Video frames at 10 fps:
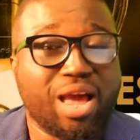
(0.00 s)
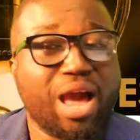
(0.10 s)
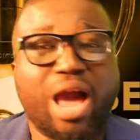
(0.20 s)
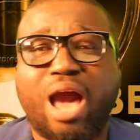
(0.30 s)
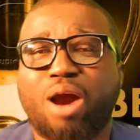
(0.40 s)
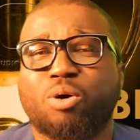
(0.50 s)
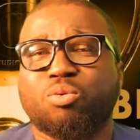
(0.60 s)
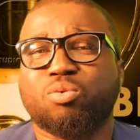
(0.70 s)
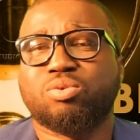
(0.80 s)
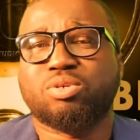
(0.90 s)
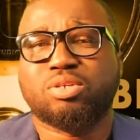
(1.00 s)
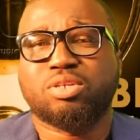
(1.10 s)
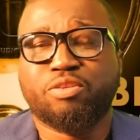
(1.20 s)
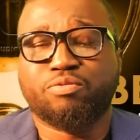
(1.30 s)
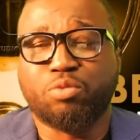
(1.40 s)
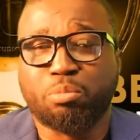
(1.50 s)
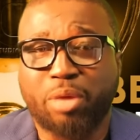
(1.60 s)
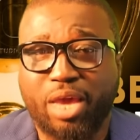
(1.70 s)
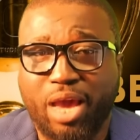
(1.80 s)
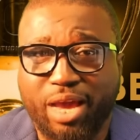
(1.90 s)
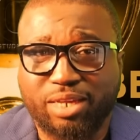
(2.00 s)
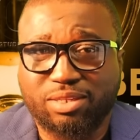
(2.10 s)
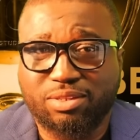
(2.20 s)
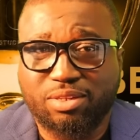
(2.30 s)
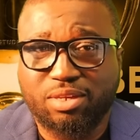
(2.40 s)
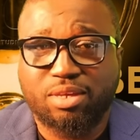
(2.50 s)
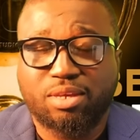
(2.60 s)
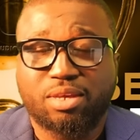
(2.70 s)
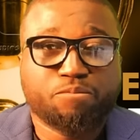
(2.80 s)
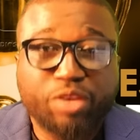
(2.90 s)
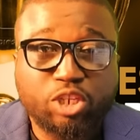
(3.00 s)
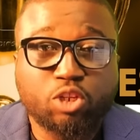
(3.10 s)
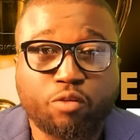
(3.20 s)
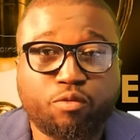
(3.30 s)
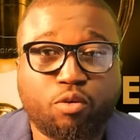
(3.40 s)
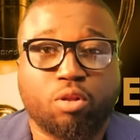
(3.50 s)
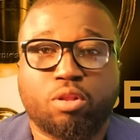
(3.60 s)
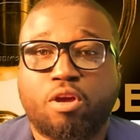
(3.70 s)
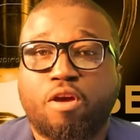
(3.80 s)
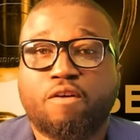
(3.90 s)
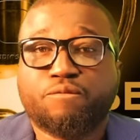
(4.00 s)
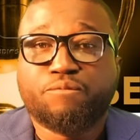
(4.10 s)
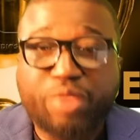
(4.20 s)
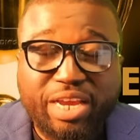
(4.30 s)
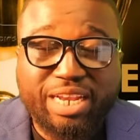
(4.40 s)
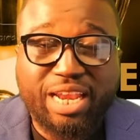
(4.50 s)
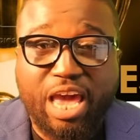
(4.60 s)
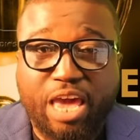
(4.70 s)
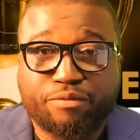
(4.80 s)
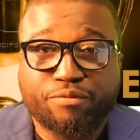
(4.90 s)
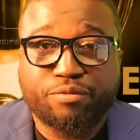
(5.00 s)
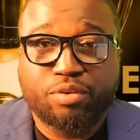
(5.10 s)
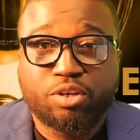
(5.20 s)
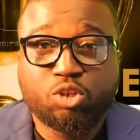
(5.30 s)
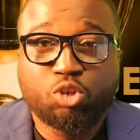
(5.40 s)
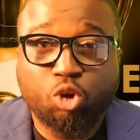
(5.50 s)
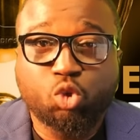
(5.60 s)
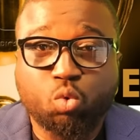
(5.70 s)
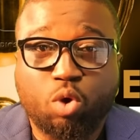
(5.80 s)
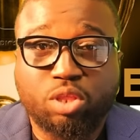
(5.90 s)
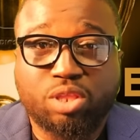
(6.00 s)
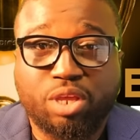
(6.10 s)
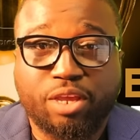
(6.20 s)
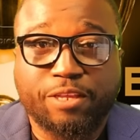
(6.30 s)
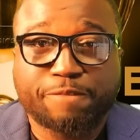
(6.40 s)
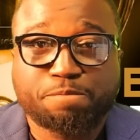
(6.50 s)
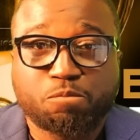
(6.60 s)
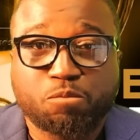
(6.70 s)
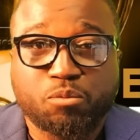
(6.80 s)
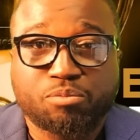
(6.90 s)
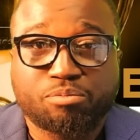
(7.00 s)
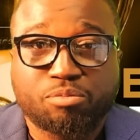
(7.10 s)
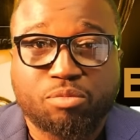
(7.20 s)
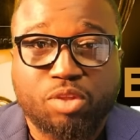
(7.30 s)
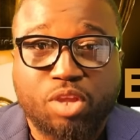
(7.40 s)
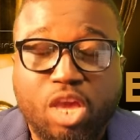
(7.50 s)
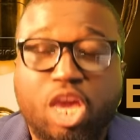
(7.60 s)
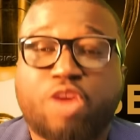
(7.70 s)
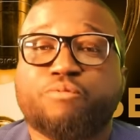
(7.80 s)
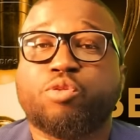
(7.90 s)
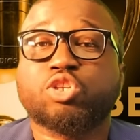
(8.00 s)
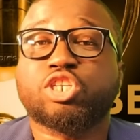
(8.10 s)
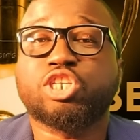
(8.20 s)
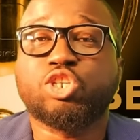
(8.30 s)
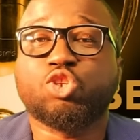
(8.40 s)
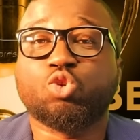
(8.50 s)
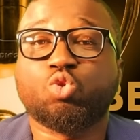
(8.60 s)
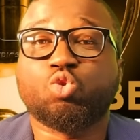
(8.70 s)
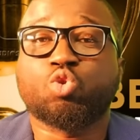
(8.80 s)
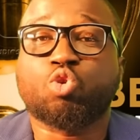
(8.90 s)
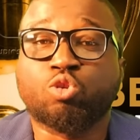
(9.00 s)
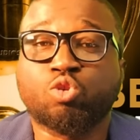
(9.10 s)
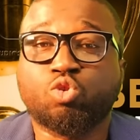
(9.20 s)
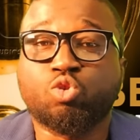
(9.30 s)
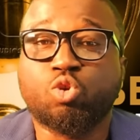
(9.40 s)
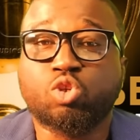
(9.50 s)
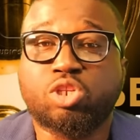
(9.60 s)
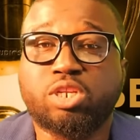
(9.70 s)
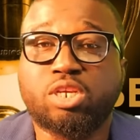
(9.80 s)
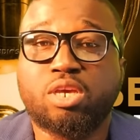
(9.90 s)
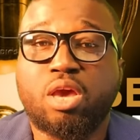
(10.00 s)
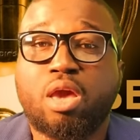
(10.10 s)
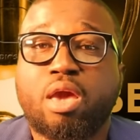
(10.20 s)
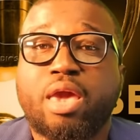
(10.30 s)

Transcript: How, if you may ask? First of all, fake life does one thing. It forces you to continuously